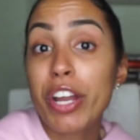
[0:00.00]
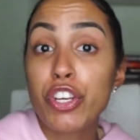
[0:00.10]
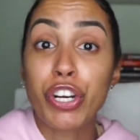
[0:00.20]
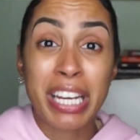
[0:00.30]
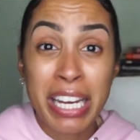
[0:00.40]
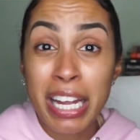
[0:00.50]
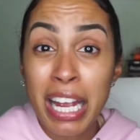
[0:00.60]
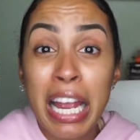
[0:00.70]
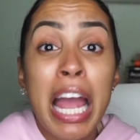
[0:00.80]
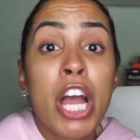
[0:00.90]
you're
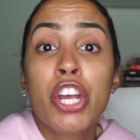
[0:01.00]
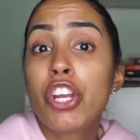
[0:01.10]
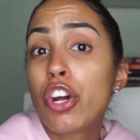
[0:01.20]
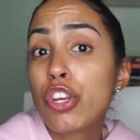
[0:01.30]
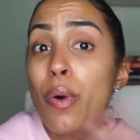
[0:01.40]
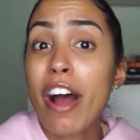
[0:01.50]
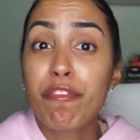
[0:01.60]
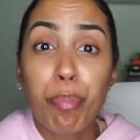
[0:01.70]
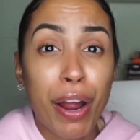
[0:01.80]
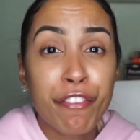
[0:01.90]
eating, you know, you have
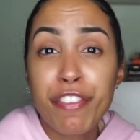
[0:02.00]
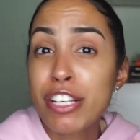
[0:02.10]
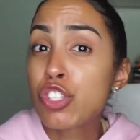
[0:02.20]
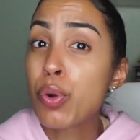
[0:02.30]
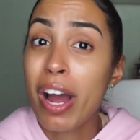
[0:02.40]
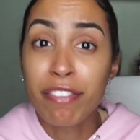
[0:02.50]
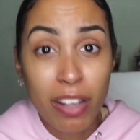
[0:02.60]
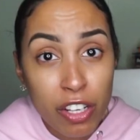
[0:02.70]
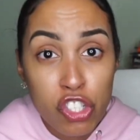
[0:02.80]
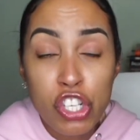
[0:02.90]
breakfast, you have
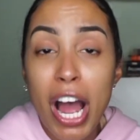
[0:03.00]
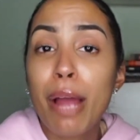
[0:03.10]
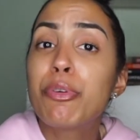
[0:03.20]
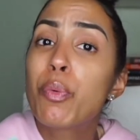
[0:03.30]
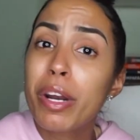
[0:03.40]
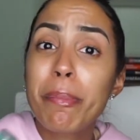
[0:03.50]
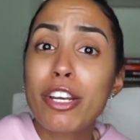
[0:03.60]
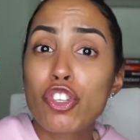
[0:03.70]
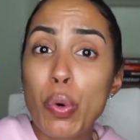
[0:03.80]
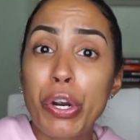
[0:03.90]
lunchtime, you want to make
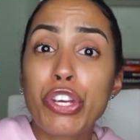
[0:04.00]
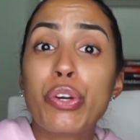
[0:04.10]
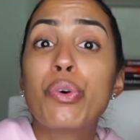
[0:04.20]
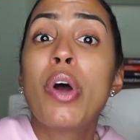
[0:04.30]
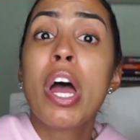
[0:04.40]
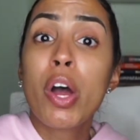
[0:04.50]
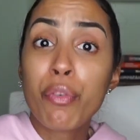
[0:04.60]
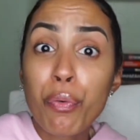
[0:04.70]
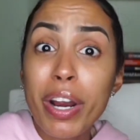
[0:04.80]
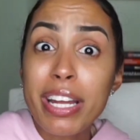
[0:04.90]
sure you
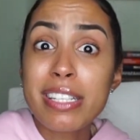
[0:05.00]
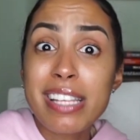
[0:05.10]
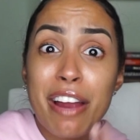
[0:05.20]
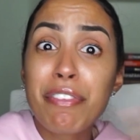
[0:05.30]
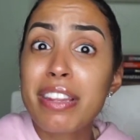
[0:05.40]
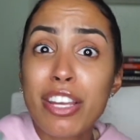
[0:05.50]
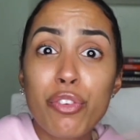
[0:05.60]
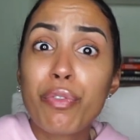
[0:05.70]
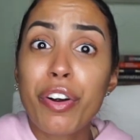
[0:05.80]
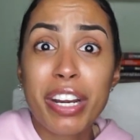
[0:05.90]
rinse everything you've
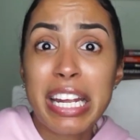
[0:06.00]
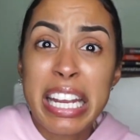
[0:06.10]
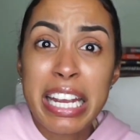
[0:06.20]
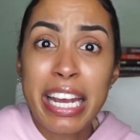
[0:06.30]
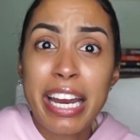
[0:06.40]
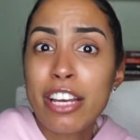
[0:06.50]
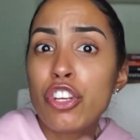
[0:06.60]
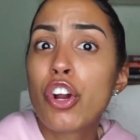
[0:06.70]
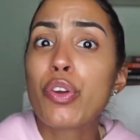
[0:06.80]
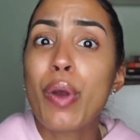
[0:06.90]
already eaten, and you
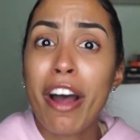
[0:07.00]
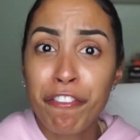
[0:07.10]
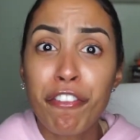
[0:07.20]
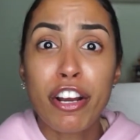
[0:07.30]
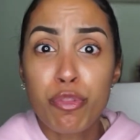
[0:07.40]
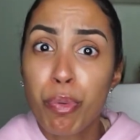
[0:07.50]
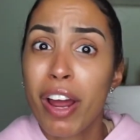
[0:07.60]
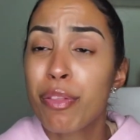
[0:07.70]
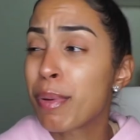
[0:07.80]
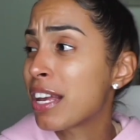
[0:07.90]
know, you have fresh
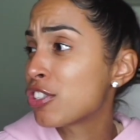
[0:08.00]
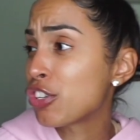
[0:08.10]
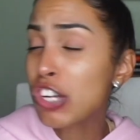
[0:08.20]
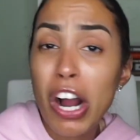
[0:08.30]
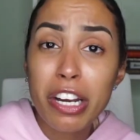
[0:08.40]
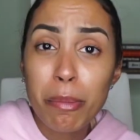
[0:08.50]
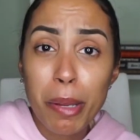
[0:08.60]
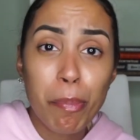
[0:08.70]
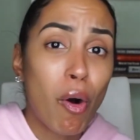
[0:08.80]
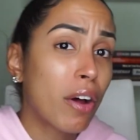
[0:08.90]
breath because you're talking to
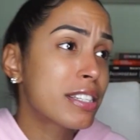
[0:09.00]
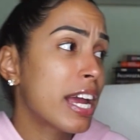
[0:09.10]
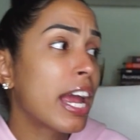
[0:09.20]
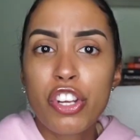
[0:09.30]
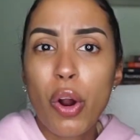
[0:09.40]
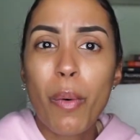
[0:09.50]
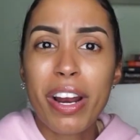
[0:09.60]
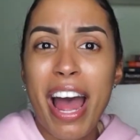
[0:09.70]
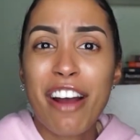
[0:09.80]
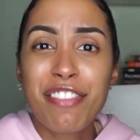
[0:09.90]
people all day. You don't want to
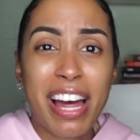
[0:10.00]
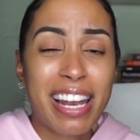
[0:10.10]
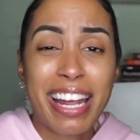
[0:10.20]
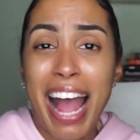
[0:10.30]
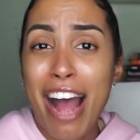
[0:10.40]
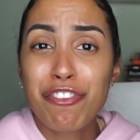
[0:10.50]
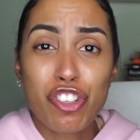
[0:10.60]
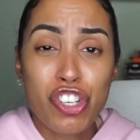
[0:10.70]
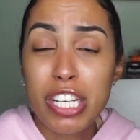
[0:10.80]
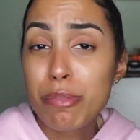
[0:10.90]
have that like after
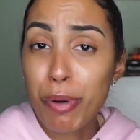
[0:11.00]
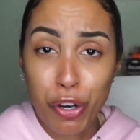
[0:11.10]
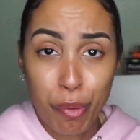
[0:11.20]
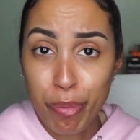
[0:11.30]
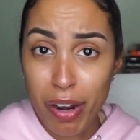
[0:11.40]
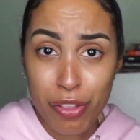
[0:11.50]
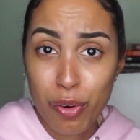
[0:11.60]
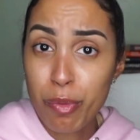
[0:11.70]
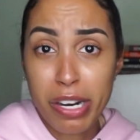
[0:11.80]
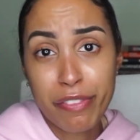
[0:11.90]
cheeseburger breath or
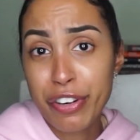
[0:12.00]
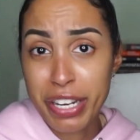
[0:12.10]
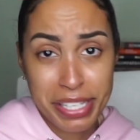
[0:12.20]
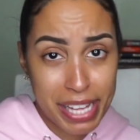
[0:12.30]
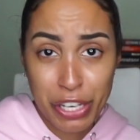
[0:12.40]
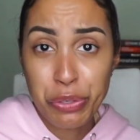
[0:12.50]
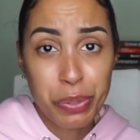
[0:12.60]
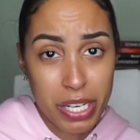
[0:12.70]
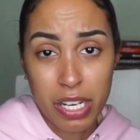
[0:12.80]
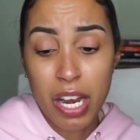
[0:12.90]
whatever it is that you
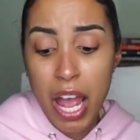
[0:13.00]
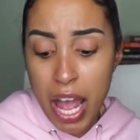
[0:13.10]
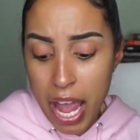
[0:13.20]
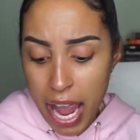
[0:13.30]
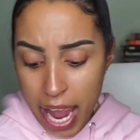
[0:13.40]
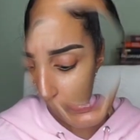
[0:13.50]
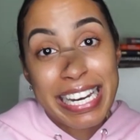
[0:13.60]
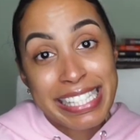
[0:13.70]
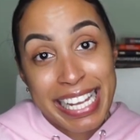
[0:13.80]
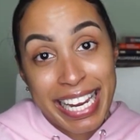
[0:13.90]
eat. And that
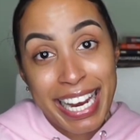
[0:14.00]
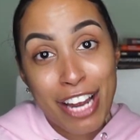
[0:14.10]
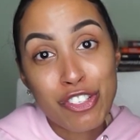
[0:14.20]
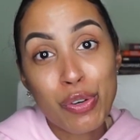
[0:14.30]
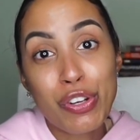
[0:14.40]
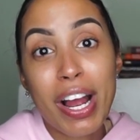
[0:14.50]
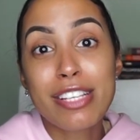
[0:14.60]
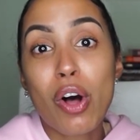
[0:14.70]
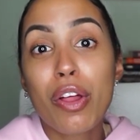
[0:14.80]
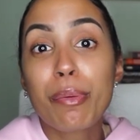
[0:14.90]
is it. I showed you guys
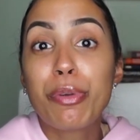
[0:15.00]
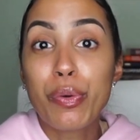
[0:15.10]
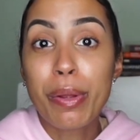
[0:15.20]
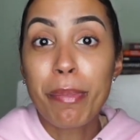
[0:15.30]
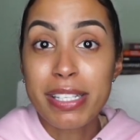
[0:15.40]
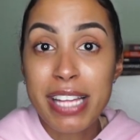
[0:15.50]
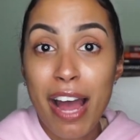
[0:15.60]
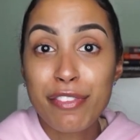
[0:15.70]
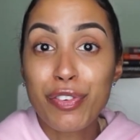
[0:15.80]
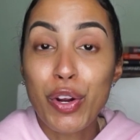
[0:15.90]
all the beauty
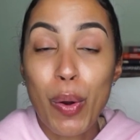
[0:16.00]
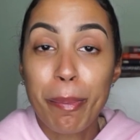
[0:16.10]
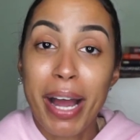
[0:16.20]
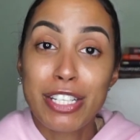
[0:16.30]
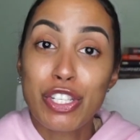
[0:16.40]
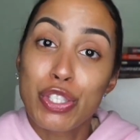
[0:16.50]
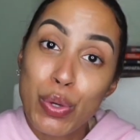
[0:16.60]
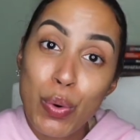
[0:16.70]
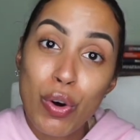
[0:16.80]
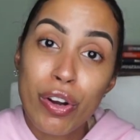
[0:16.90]
must-haves for going back to
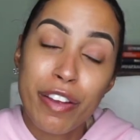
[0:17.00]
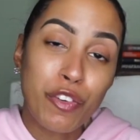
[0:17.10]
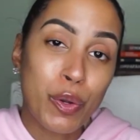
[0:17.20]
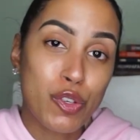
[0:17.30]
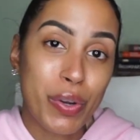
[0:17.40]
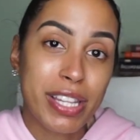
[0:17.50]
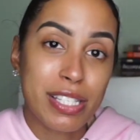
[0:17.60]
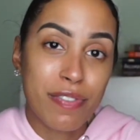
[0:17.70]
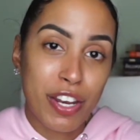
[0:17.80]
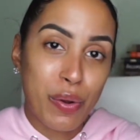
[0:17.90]
school. If you enjoyed this
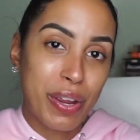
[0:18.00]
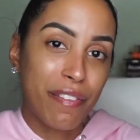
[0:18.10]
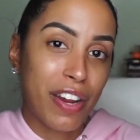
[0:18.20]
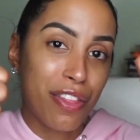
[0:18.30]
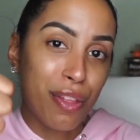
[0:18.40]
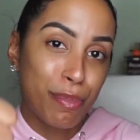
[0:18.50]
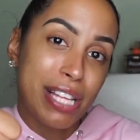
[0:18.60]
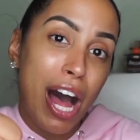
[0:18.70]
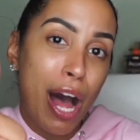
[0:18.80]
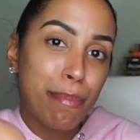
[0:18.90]
video, give it a thumbs
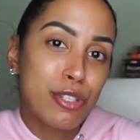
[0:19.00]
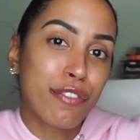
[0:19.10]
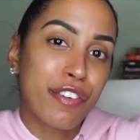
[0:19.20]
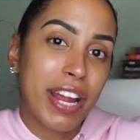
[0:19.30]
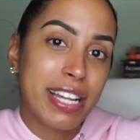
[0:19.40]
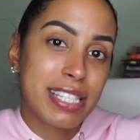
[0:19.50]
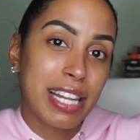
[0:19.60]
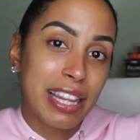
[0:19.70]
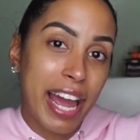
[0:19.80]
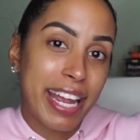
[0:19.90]
up. Don't forget to
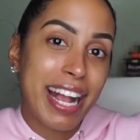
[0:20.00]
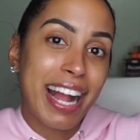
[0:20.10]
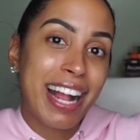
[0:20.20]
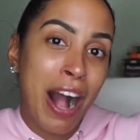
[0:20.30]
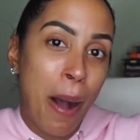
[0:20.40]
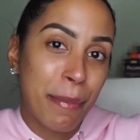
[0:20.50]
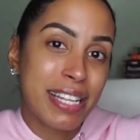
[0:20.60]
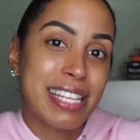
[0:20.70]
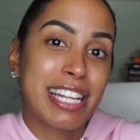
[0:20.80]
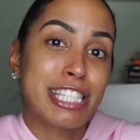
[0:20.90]
like, comment,
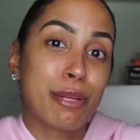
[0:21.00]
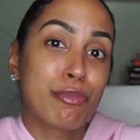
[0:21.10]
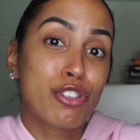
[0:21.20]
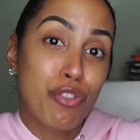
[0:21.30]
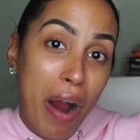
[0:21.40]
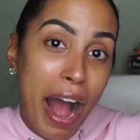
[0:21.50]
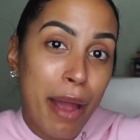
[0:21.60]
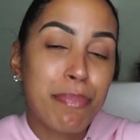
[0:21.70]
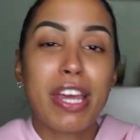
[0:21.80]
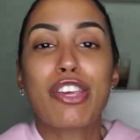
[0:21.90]
and
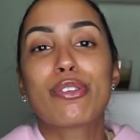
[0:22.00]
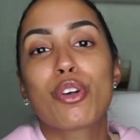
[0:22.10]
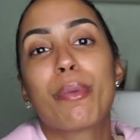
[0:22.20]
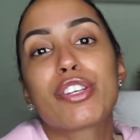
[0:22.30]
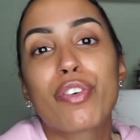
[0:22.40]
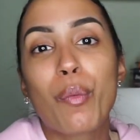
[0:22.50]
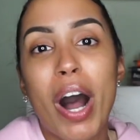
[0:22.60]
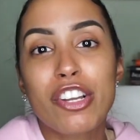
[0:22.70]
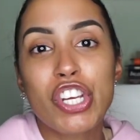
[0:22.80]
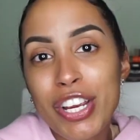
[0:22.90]
subscribe. Thank you so much for
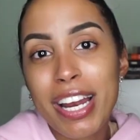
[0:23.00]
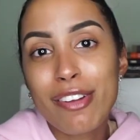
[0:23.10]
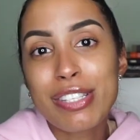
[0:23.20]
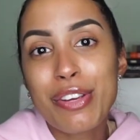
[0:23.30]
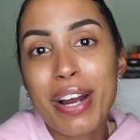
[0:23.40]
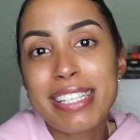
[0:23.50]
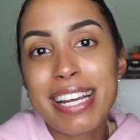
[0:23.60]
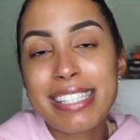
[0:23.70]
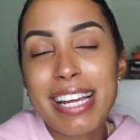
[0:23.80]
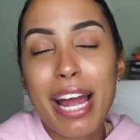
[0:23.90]
watching, and I'll see you guys
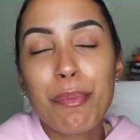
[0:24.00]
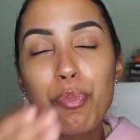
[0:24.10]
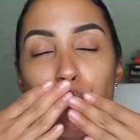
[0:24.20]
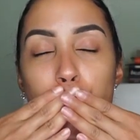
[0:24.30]
next time.